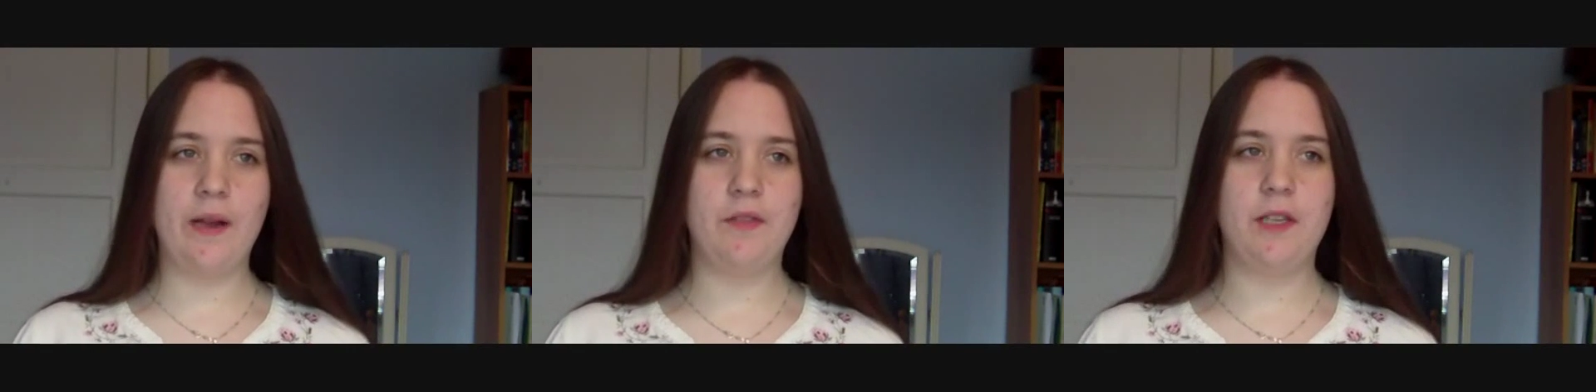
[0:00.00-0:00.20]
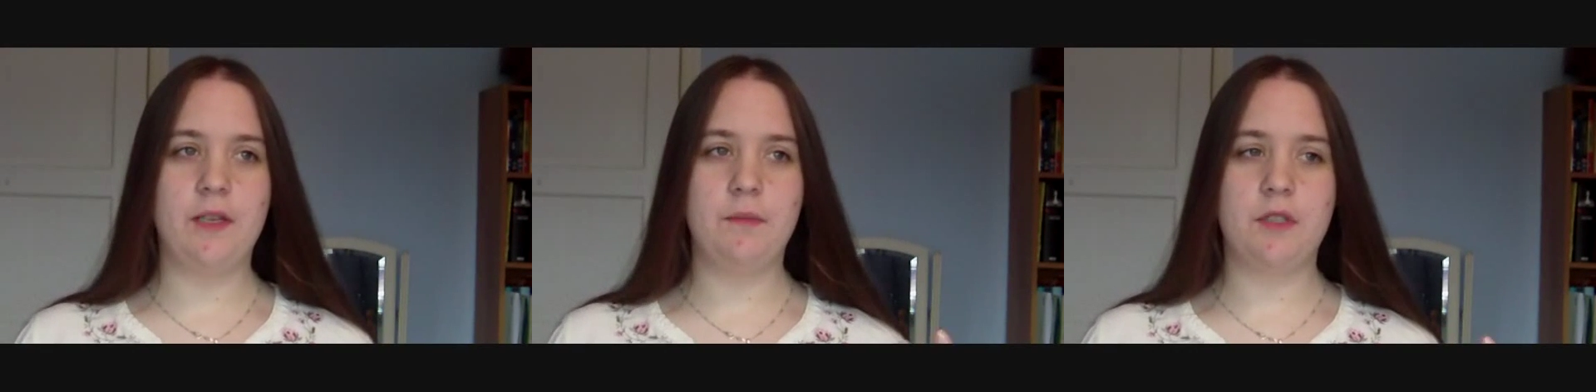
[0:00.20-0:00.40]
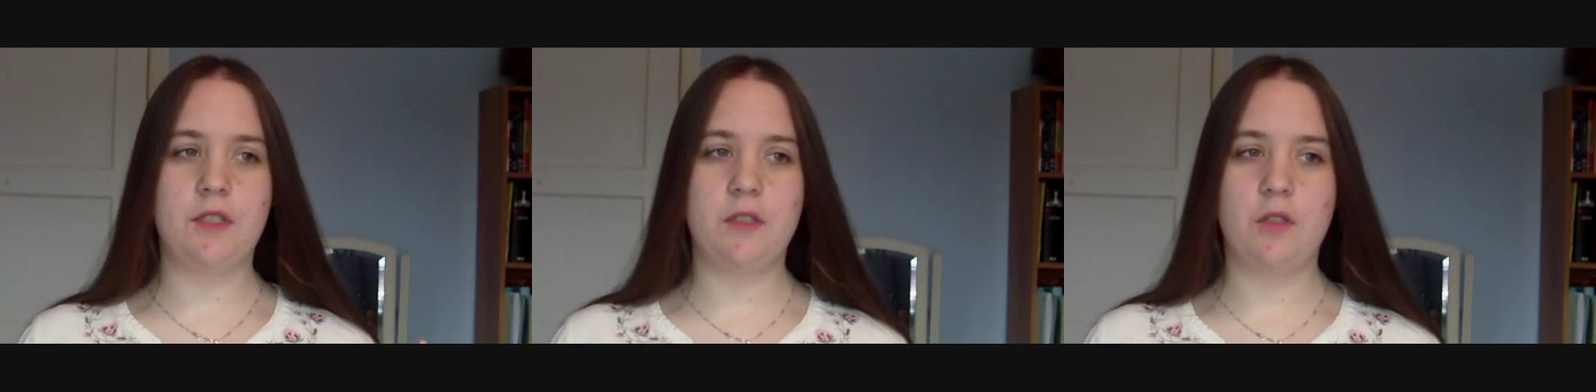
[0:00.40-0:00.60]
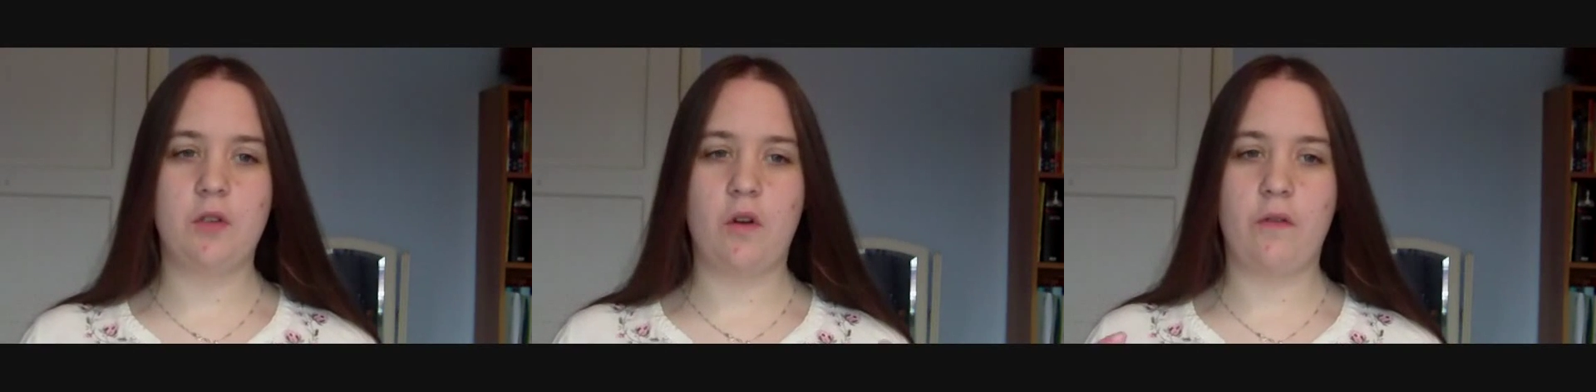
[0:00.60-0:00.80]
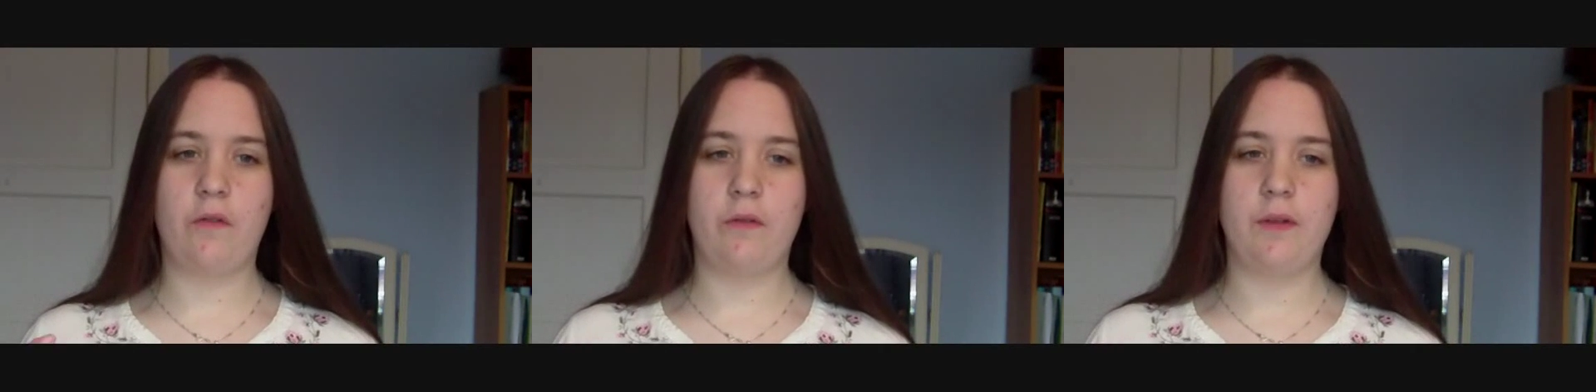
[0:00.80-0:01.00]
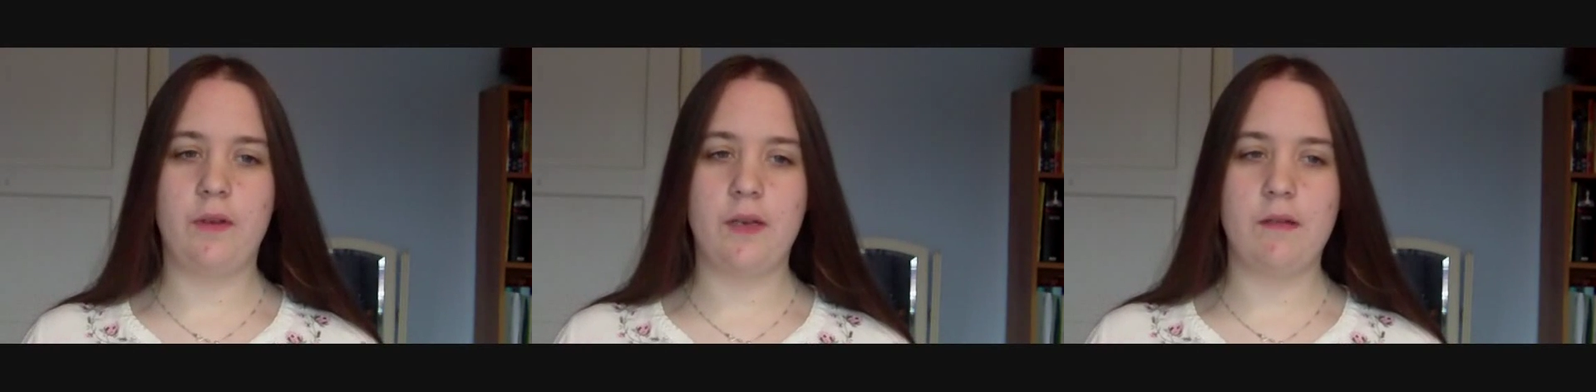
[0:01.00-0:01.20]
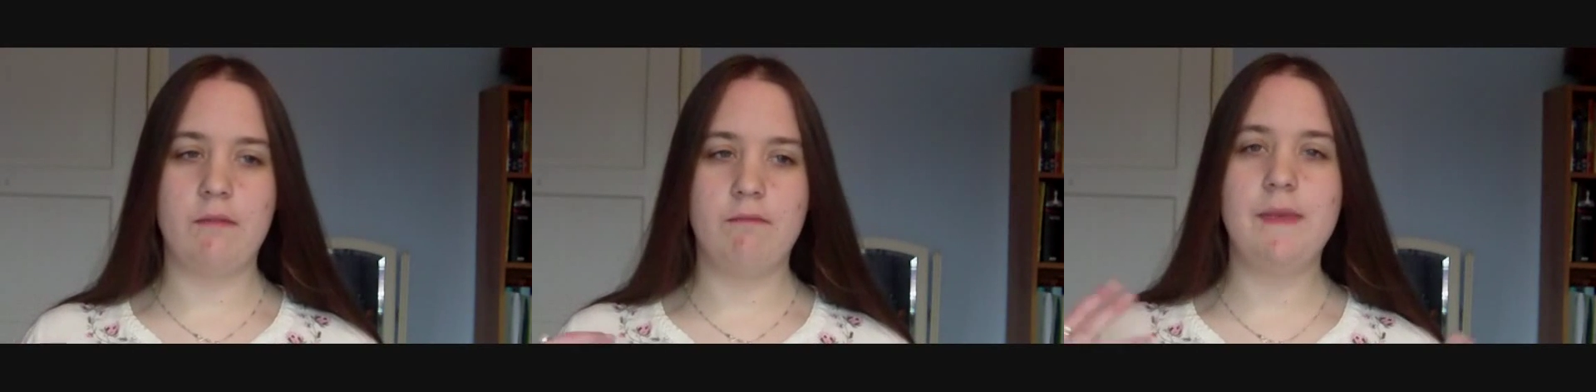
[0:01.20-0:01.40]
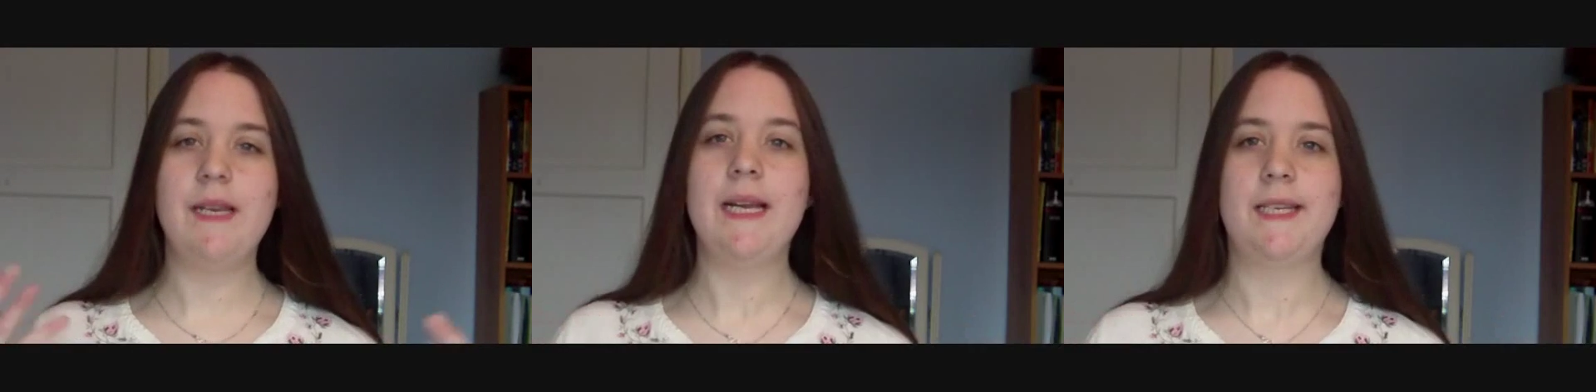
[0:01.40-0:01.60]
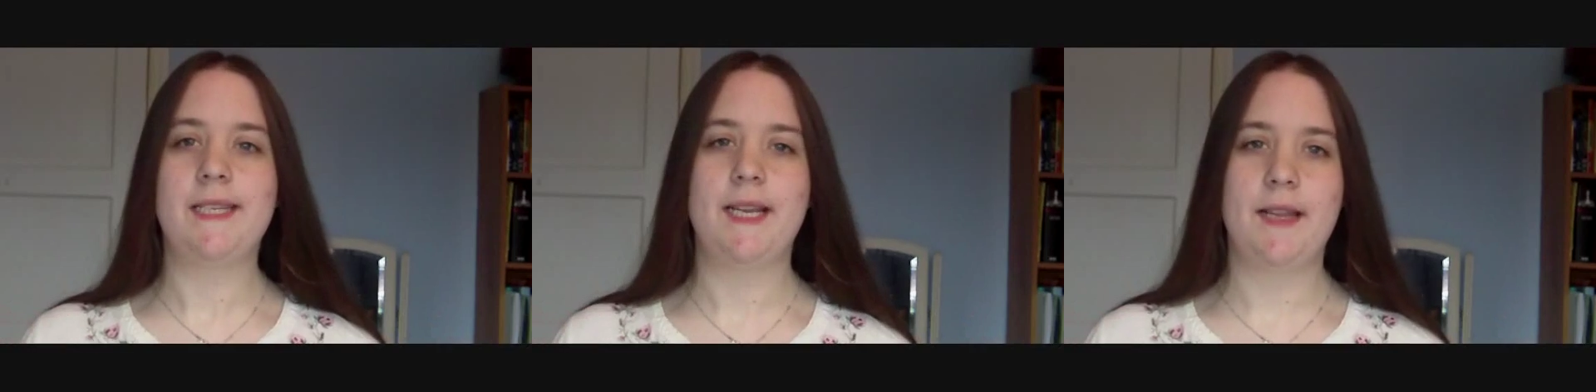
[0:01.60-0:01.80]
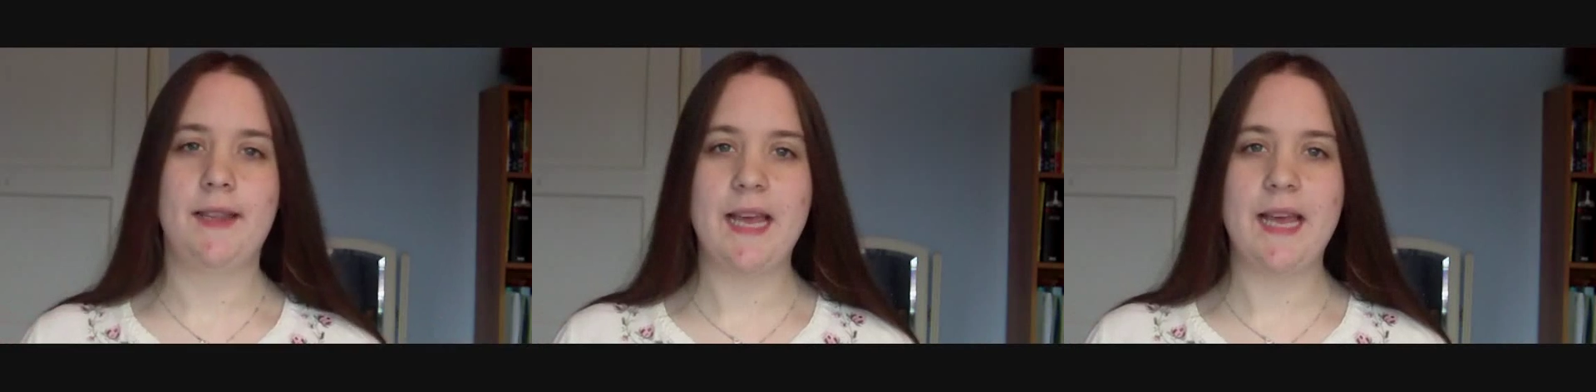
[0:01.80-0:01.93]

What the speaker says: of them's sort of neater